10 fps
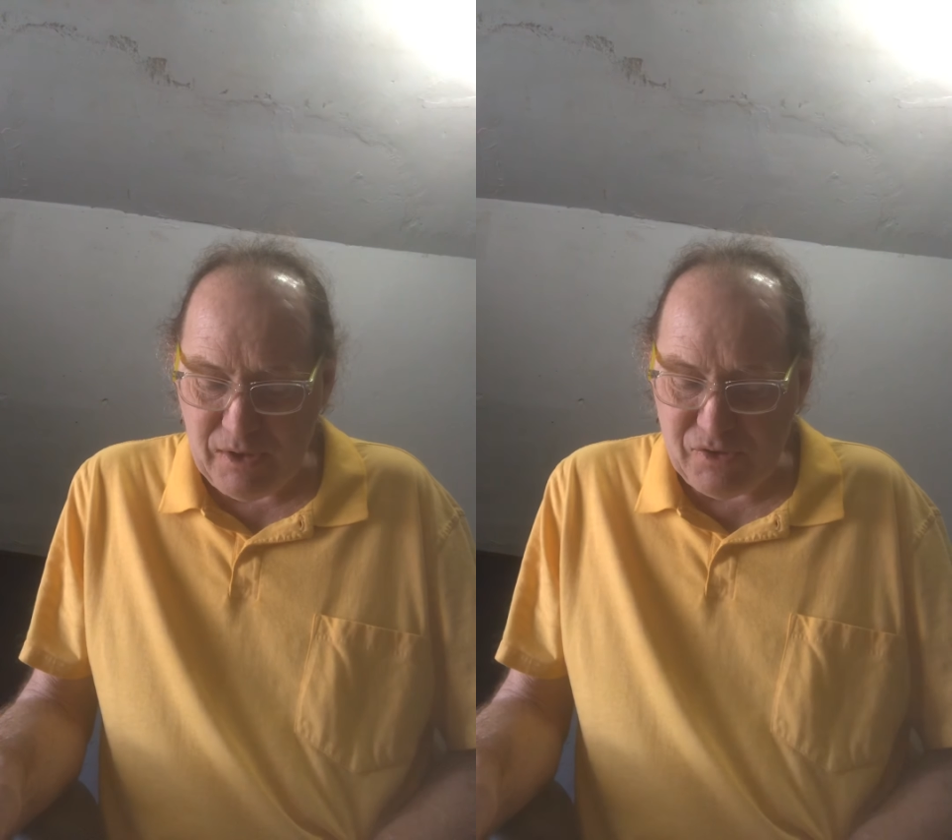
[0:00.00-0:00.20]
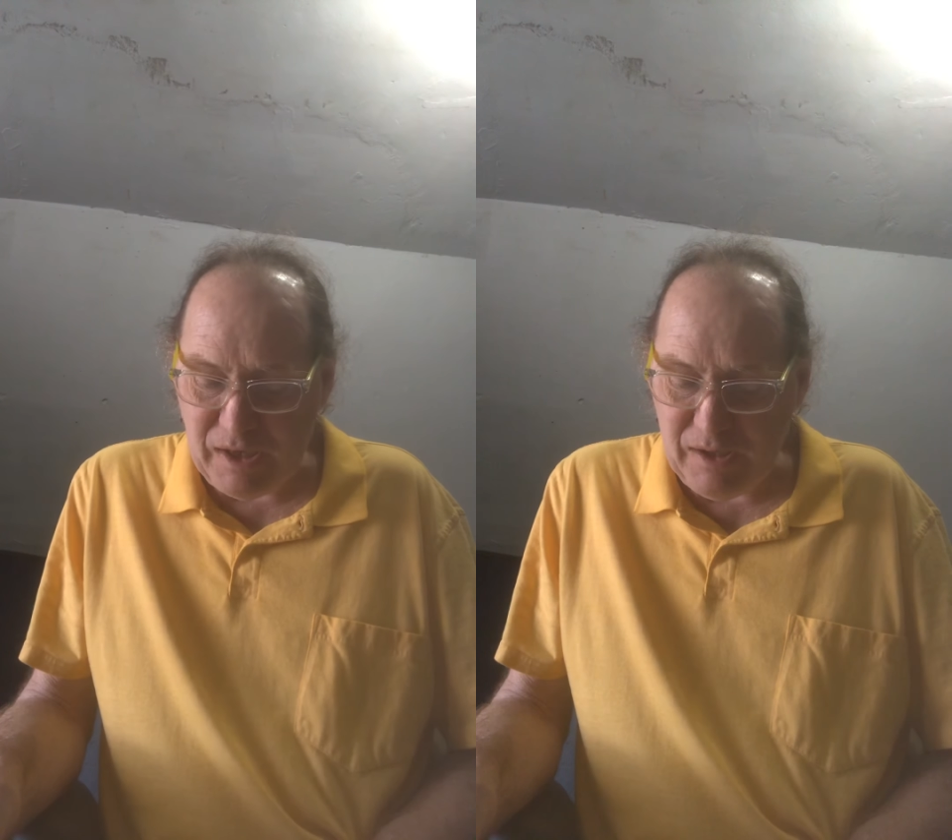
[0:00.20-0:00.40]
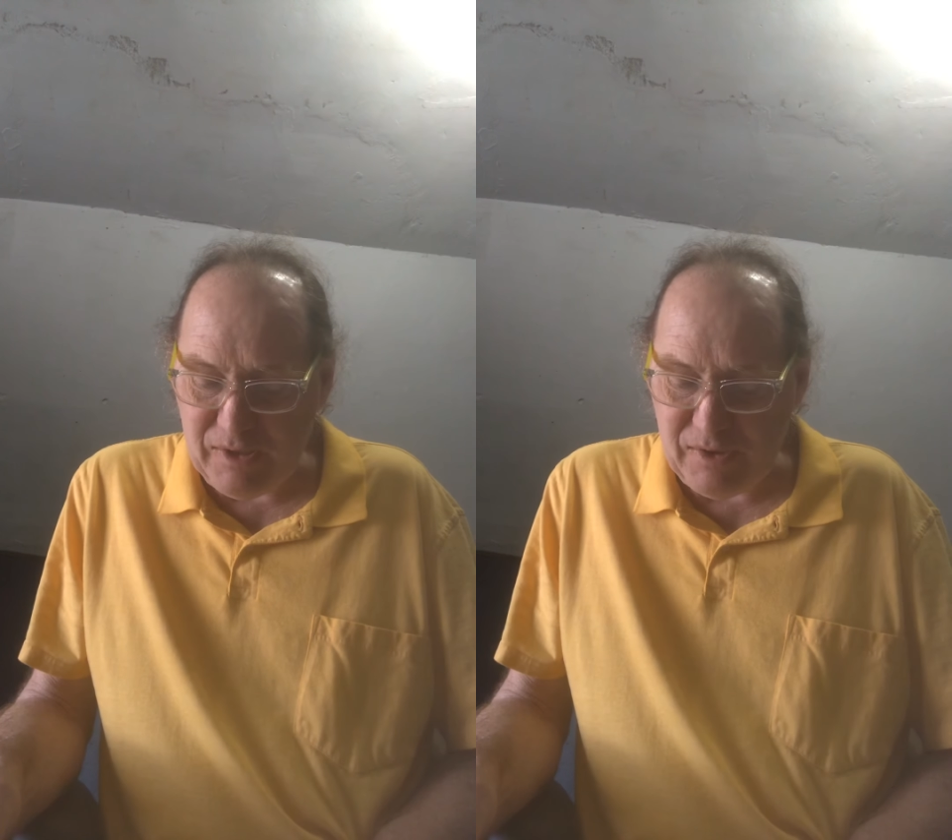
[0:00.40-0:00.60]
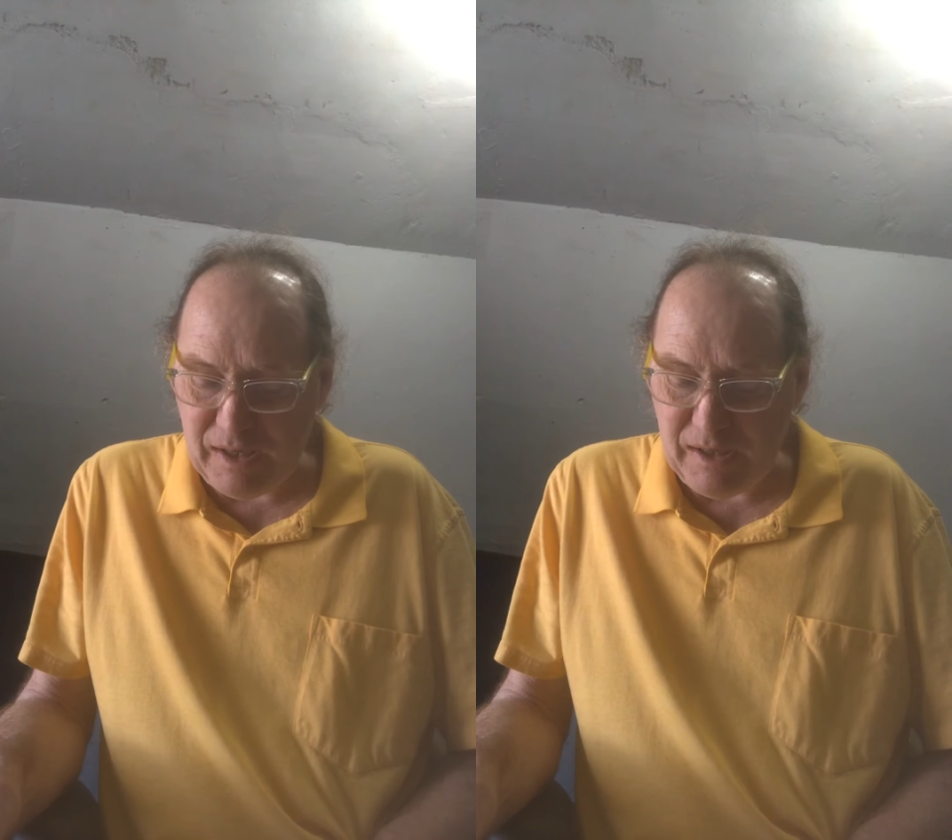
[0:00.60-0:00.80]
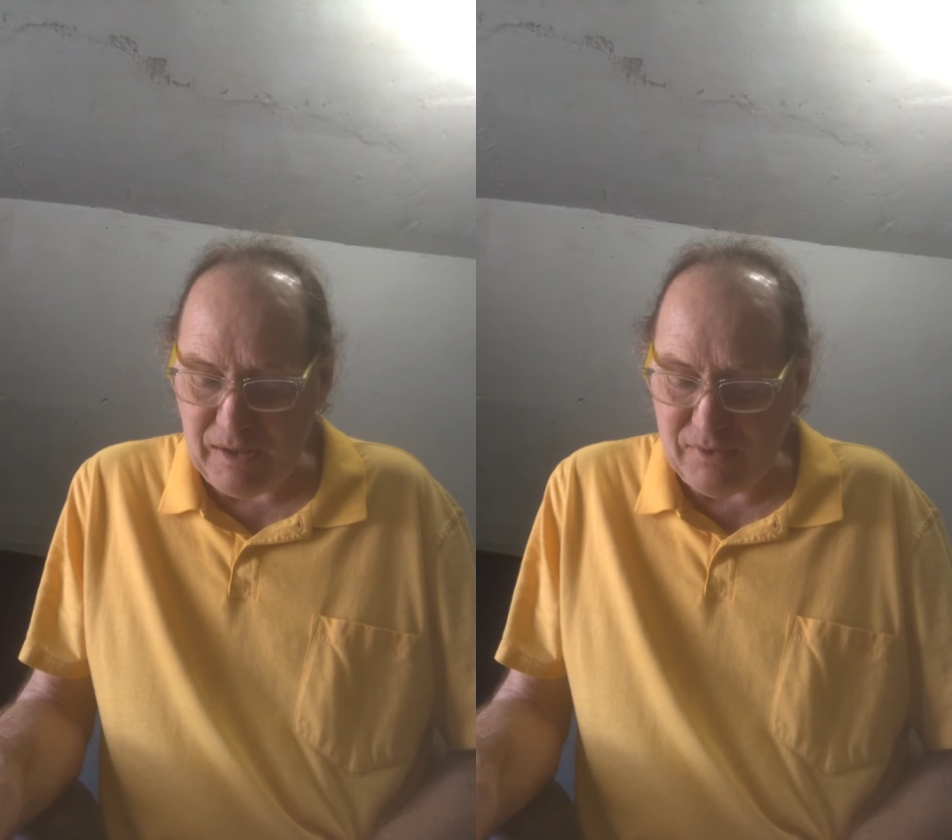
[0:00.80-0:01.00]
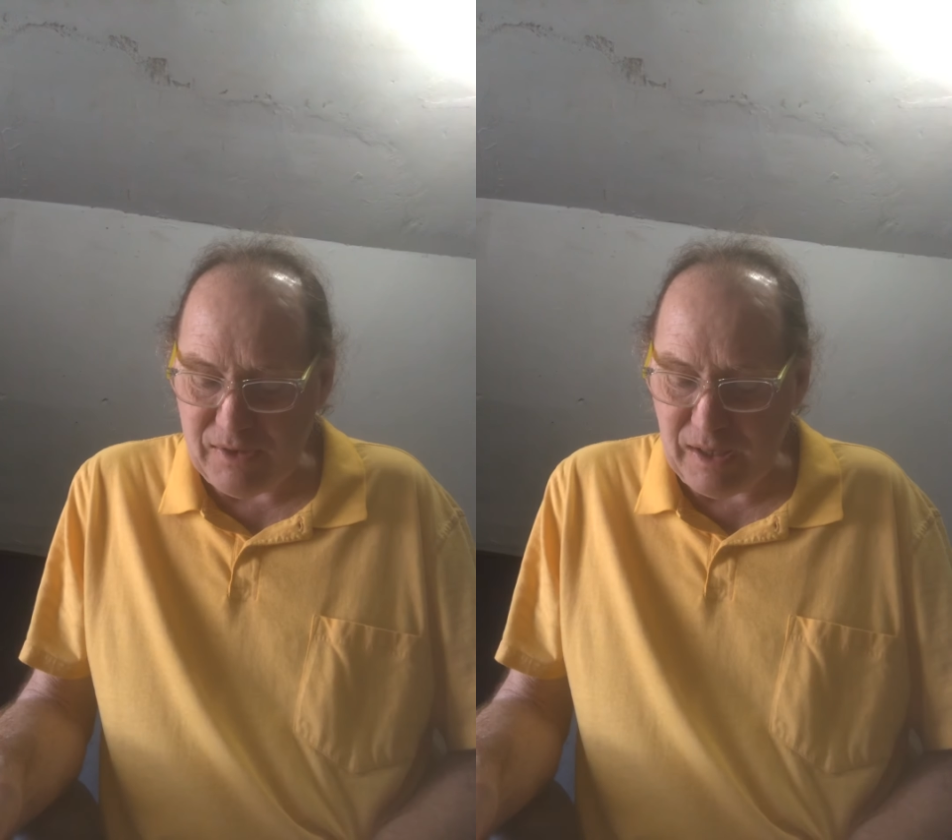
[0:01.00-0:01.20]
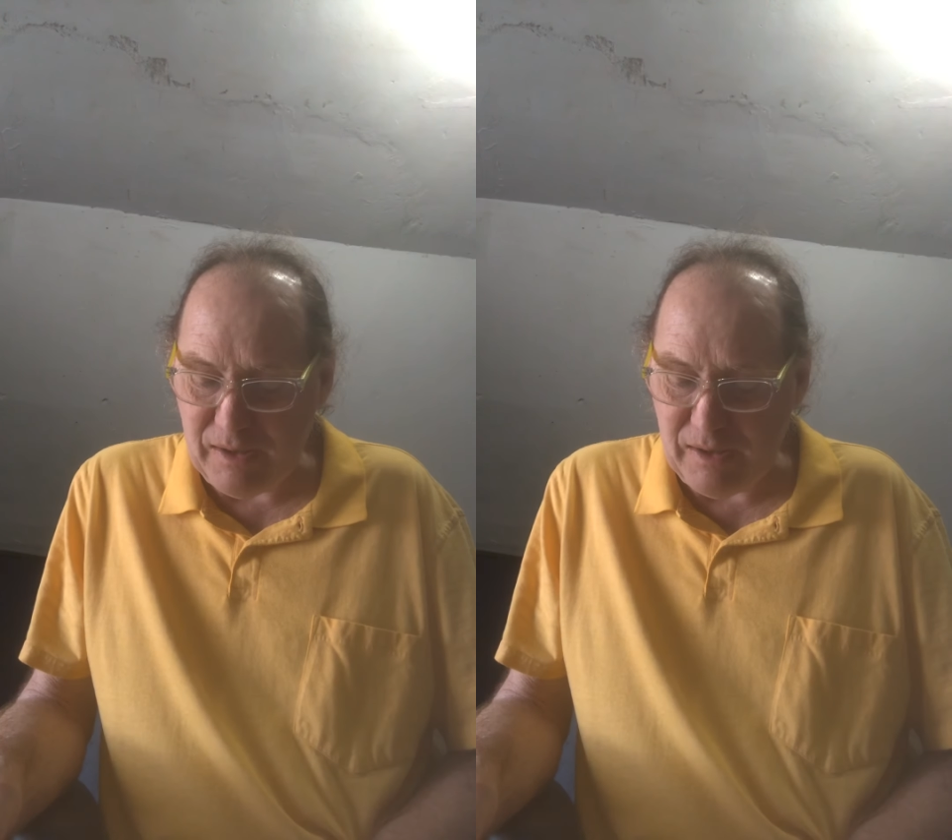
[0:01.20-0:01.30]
shake his head, and say